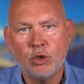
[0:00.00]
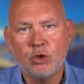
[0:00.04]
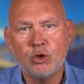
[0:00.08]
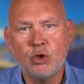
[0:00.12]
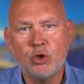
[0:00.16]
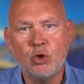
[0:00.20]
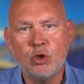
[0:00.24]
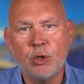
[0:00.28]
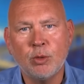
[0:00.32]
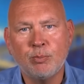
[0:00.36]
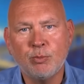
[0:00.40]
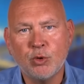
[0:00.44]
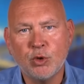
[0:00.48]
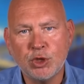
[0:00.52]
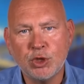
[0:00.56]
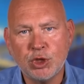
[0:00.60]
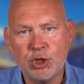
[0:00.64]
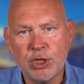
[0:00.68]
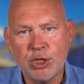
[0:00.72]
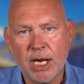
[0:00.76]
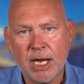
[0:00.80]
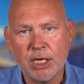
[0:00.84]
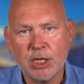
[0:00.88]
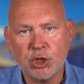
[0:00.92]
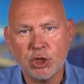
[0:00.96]
to the
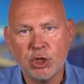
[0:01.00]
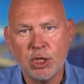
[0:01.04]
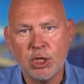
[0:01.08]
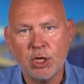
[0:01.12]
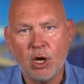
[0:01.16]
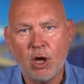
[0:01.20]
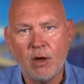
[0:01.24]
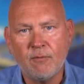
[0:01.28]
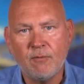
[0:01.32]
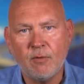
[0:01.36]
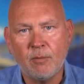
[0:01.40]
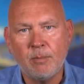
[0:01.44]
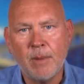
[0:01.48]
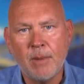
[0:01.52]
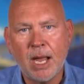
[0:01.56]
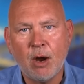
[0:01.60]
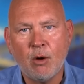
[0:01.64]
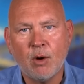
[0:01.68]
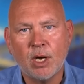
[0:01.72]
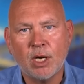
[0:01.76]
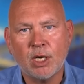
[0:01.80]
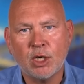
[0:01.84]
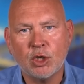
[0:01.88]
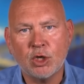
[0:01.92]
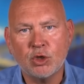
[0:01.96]
projection of
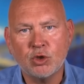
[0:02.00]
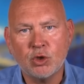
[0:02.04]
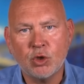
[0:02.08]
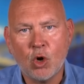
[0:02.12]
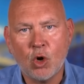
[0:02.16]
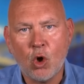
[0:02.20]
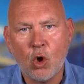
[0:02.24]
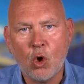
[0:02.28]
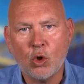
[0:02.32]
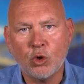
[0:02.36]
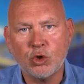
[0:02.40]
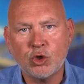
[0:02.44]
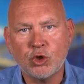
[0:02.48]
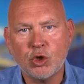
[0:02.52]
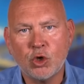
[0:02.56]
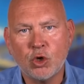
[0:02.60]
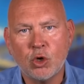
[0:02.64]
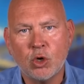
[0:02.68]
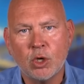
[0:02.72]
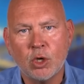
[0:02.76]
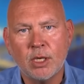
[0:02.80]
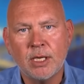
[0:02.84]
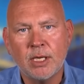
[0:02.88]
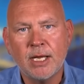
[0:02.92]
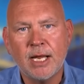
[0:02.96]
America's culture